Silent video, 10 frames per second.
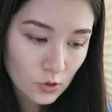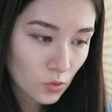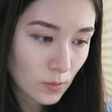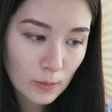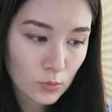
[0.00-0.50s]
I
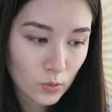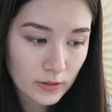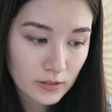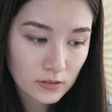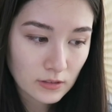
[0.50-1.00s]
don't
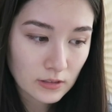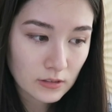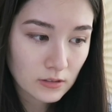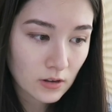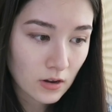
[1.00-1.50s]
remember what this
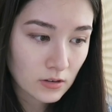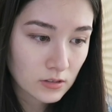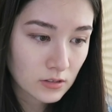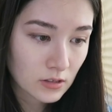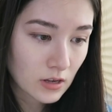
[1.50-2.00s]
is,
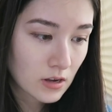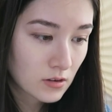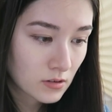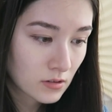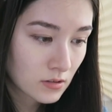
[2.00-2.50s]

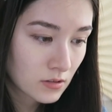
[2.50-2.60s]
honestly.